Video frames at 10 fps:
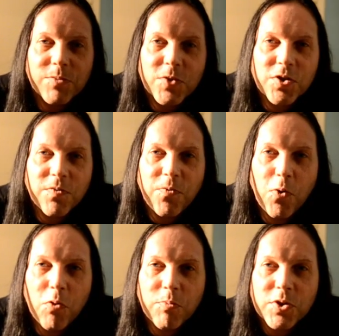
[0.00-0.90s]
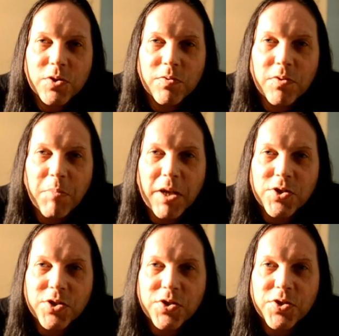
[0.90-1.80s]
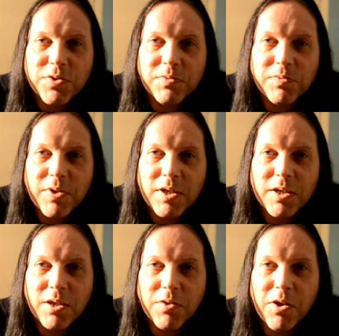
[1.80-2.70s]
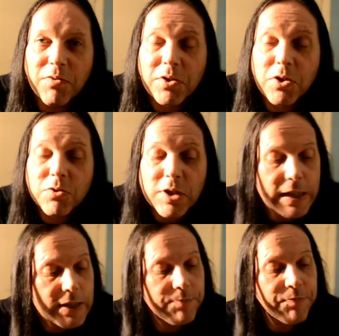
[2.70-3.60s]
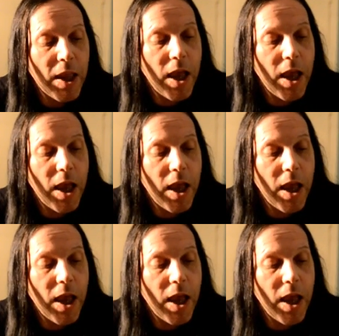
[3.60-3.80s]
should form sort of the basis of the newsletter.